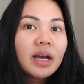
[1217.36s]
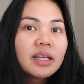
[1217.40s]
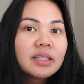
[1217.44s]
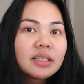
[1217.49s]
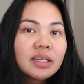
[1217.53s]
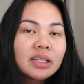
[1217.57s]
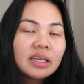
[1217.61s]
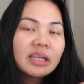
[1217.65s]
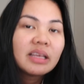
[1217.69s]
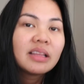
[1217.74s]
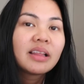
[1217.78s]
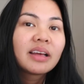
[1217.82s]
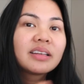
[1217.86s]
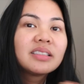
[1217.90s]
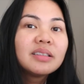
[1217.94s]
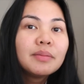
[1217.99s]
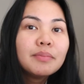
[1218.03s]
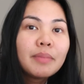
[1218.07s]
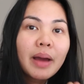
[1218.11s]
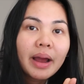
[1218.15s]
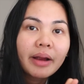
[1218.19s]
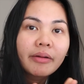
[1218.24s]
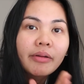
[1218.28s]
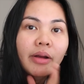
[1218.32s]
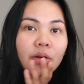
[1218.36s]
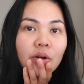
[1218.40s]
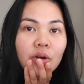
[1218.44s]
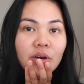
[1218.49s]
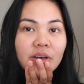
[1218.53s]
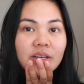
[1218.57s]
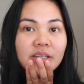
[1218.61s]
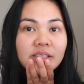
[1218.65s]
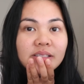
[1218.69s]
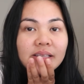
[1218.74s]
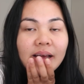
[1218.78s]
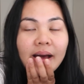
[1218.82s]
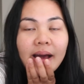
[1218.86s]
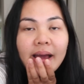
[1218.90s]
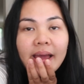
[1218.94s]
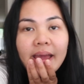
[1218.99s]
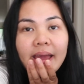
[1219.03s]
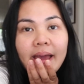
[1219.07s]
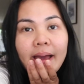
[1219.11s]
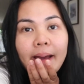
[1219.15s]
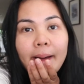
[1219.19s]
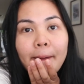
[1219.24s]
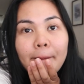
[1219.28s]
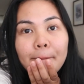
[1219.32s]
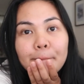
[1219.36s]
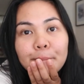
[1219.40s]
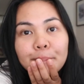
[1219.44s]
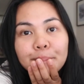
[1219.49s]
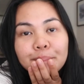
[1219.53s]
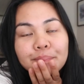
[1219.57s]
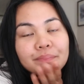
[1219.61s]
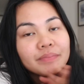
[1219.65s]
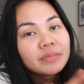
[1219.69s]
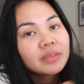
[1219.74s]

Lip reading: guys can hear like some background noise. I am